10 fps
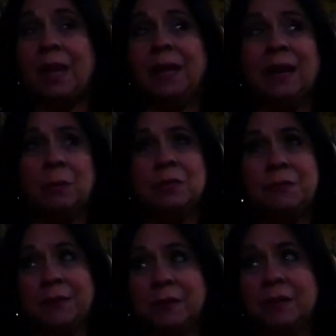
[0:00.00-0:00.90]
And I
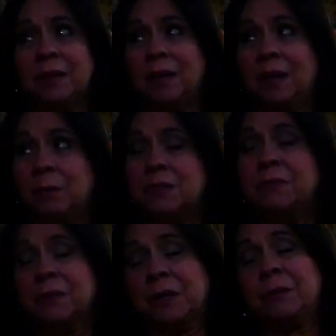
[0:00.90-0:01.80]
was very I was
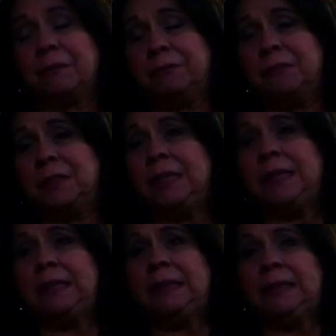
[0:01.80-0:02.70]
very grateful
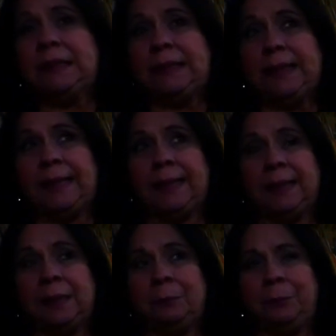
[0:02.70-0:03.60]

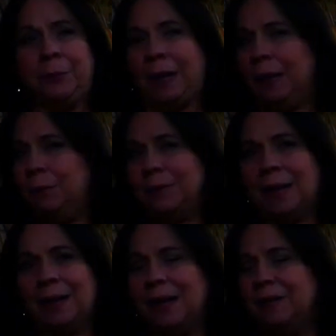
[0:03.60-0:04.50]
and but I would
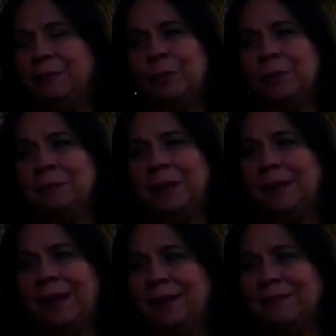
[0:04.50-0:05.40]
I had a void in my
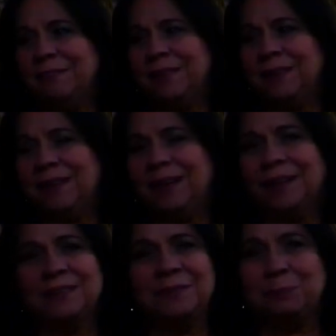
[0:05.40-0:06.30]
life, and I
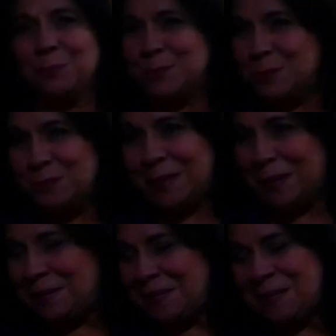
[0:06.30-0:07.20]
had to pursue what
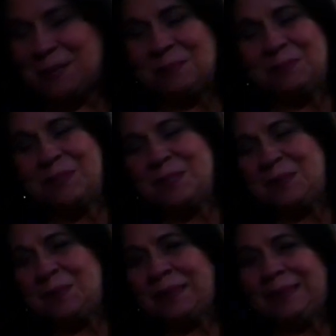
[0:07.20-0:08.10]
I needed to
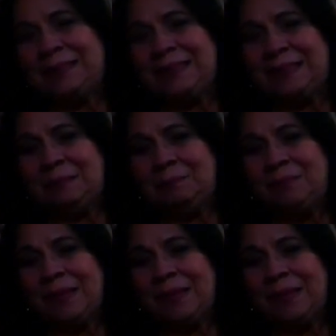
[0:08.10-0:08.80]
pursue, and um,